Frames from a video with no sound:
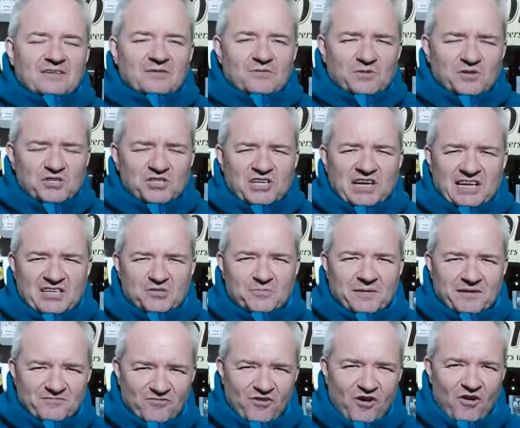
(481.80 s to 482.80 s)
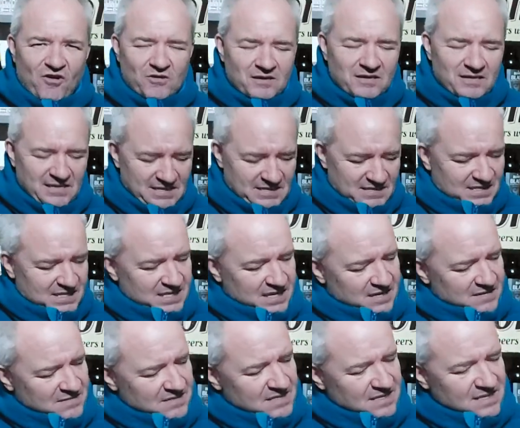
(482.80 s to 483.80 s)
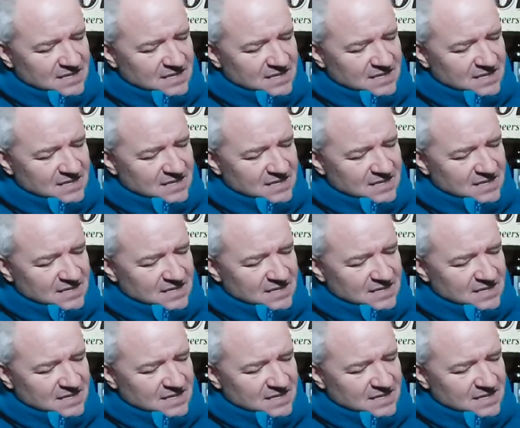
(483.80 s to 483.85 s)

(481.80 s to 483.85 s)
which sounds a bit wrong in, you know,